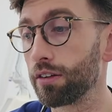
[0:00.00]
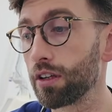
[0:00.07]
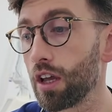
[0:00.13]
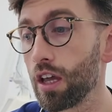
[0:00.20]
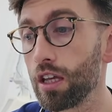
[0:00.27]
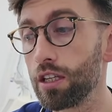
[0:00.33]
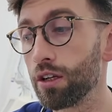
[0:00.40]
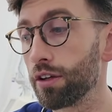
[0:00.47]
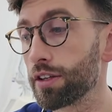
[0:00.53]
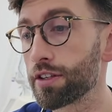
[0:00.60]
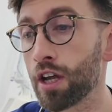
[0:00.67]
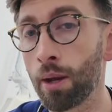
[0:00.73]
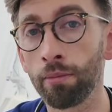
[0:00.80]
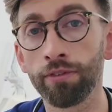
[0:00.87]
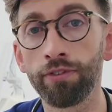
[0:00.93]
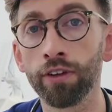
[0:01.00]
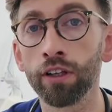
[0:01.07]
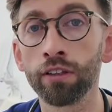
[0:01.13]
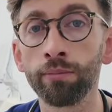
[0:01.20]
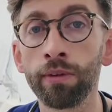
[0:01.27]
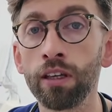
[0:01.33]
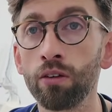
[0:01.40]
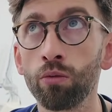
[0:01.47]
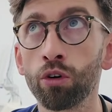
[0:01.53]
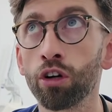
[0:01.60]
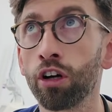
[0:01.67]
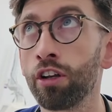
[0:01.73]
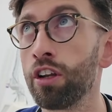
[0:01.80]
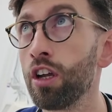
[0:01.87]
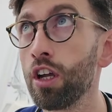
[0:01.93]
And you know, at the time of filming, we're
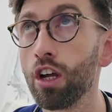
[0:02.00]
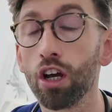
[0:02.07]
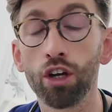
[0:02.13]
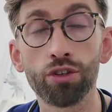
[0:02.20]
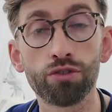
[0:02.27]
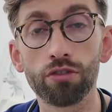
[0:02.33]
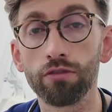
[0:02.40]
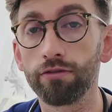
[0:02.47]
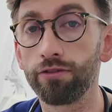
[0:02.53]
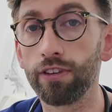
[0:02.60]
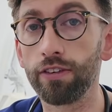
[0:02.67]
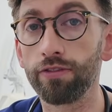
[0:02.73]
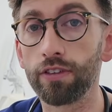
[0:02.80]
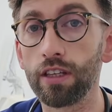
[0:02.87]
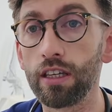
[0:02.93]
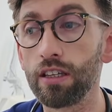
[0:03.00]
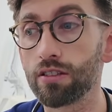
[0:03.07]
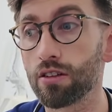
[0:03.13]
on 150.